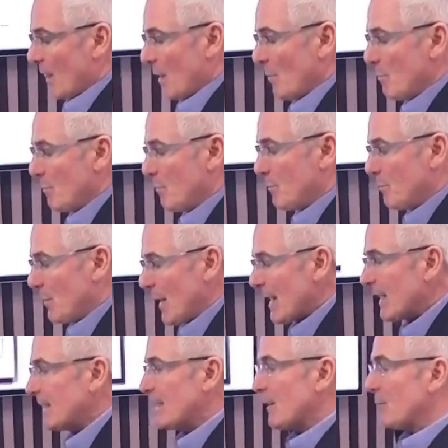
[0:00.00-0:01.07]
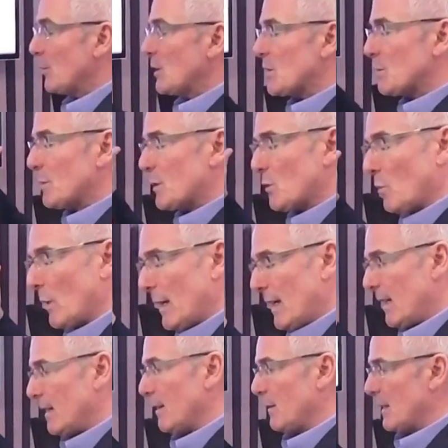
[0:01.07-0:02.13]
The big difference
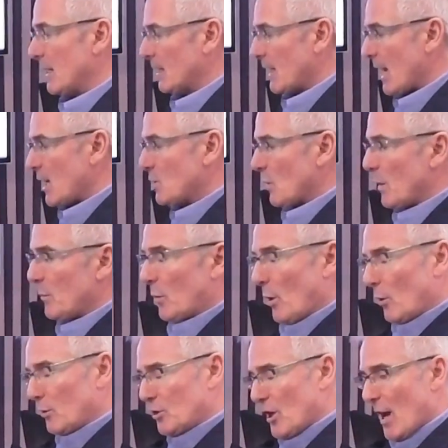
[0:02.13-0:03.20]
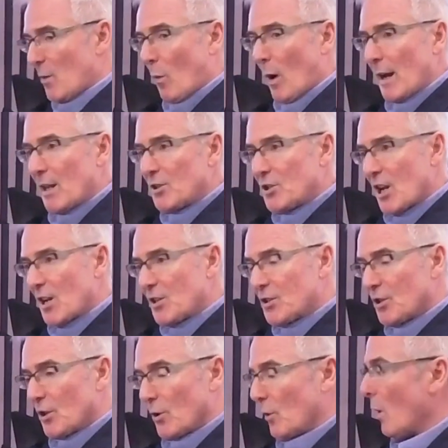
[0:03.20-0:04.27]
between the Engage 1 Pro Gen 1 and Gen
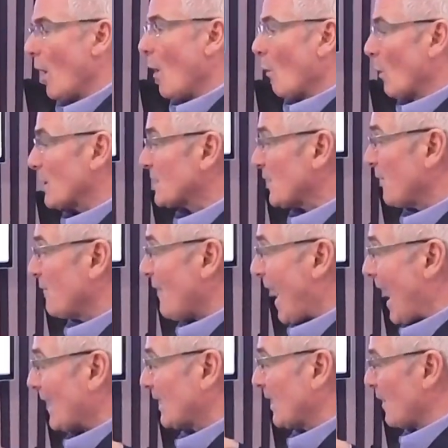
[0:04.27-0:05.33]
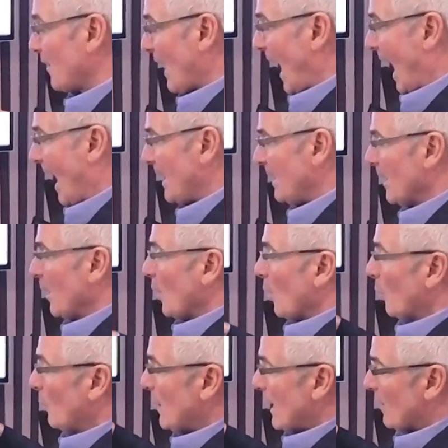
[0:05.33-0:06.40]
2 was the fact that
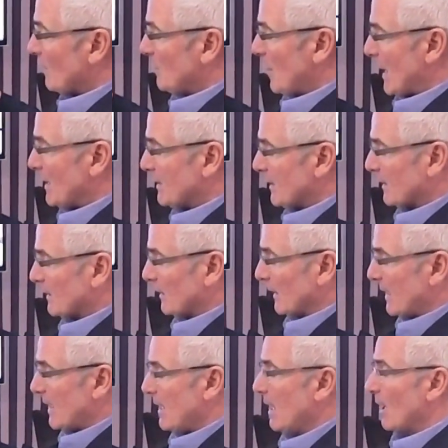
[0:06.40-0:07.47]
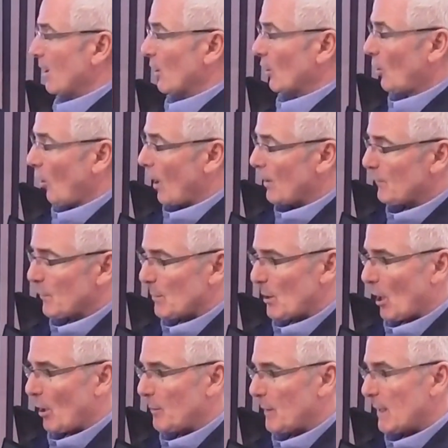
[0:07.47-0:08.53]
we have basically gone from an
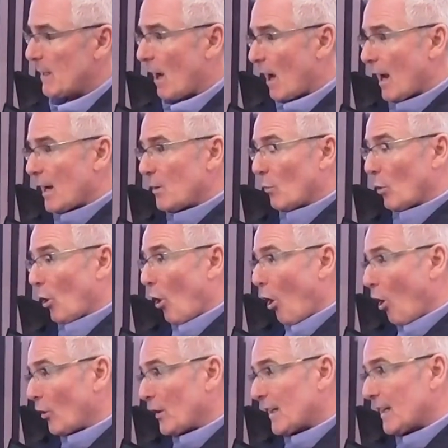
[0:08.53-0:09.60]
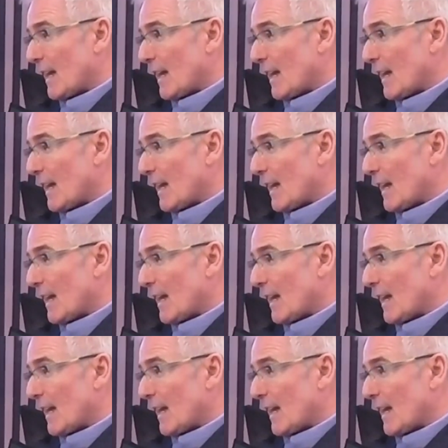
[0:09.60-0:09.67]
RP9 where all the